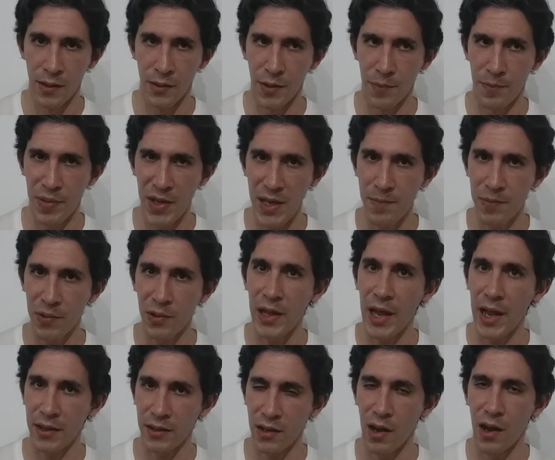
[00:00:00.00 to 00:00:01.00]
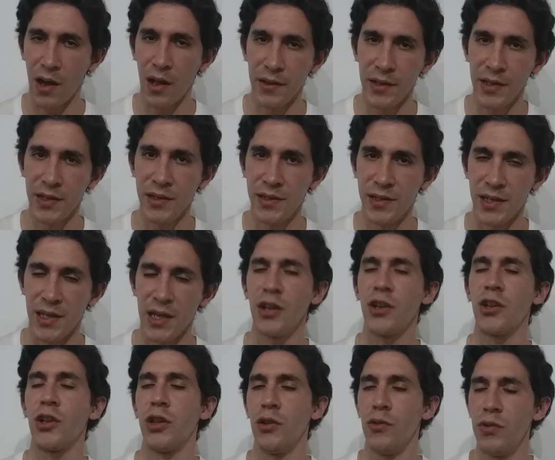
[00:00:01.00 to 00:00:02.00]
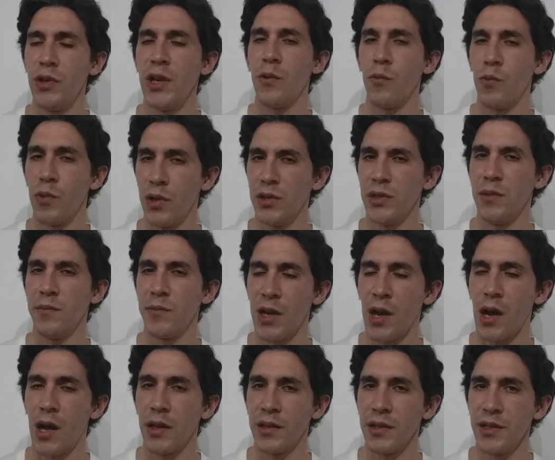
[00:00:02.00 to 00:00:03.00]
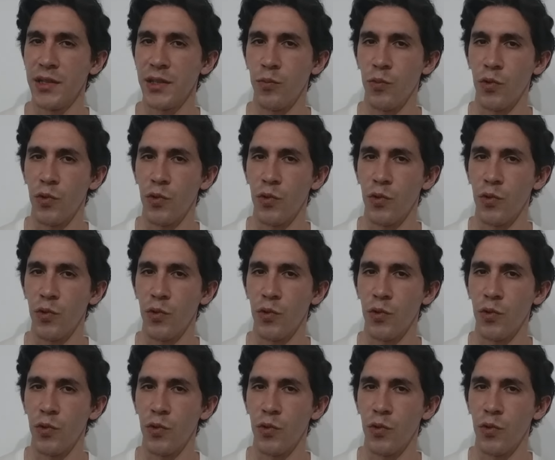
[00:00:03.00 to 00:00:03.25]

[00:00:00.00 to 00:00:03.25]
the people at Collins, including William Collins,